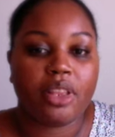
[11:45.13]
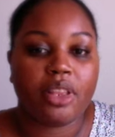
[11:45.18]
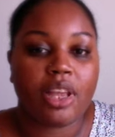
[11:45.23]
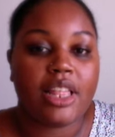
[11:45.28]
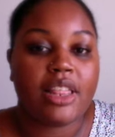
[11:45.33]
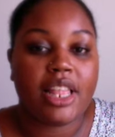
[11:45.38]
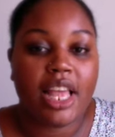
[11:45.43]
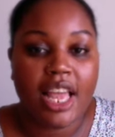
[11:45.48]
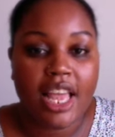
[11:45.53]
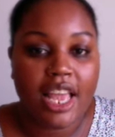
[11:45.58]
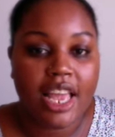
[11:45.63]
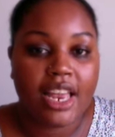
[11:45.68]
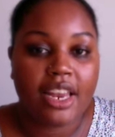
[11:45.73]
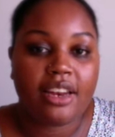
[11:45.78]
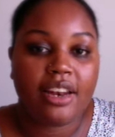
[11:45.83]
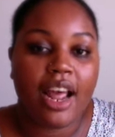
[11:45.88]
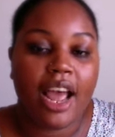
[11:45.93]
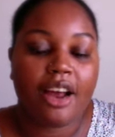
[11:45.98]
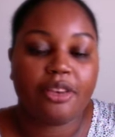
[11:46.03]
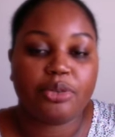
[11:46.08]
and
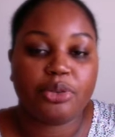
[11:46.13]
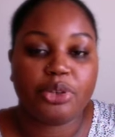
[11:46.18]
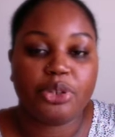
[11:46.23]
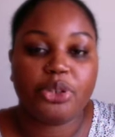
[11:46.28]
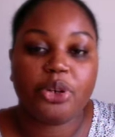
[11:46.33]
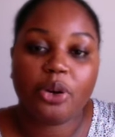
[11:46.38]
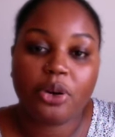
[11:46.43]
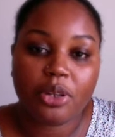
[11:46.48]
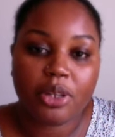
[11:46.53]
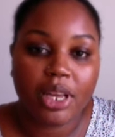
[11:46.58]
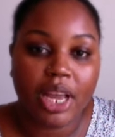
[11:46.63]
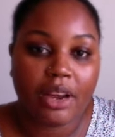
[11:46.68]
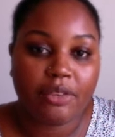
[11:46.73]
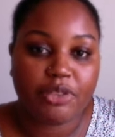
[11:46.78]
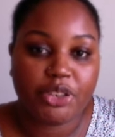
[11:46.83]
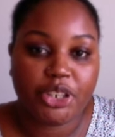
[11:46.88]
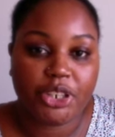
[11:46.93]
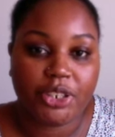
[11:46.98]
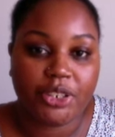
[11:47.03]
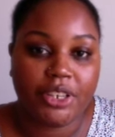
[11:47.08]
then after you go to the
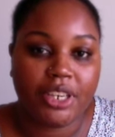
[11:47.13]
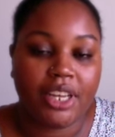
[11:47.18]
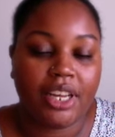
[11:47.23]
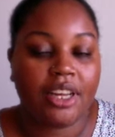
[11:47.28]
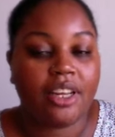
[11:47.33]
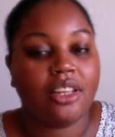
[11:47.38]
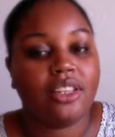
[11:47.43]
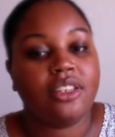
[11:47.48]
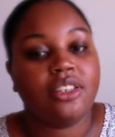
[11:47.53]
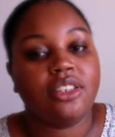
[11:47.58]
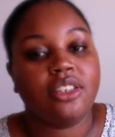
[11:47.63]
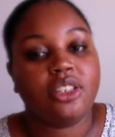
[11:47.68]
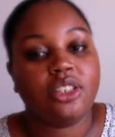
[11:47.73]
cafeteria,